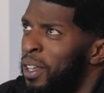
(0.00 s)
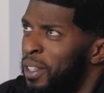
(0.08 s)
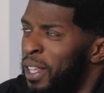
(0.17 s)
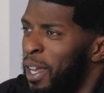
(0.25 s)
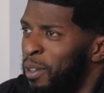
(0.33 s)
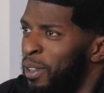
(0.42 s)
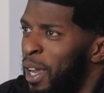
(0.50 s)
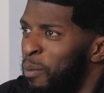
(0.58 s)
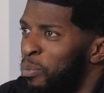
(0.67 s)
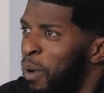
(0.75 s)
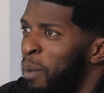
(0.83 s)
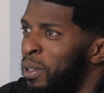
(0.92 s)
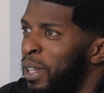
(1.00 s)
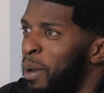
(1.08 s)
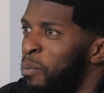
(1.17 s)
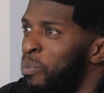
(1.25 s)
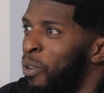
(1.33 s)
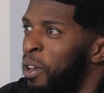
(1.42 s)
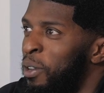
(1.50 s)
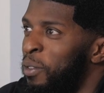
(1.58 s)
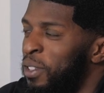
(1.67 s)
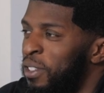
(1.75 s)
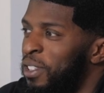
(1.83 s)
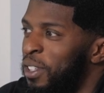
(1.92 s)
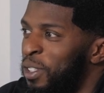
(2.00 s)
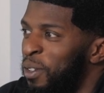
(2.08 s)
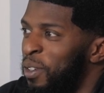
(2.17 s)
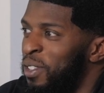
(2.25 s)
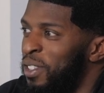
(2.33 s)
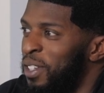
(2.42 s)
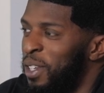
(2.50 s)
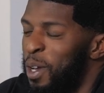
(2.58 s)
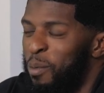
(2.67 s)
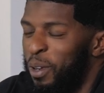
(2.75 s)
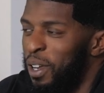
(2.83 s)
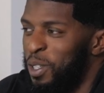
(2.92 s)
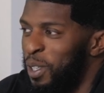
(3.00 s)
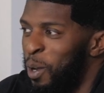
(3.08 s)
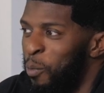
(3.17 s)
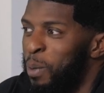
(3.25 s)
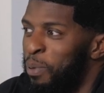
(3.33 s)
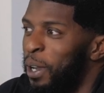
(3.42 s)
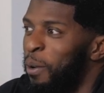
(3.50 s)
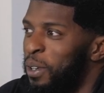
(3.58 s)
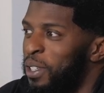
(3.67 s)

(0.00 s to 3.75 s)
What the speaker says: like probably like brothers and sisters, because like we pick on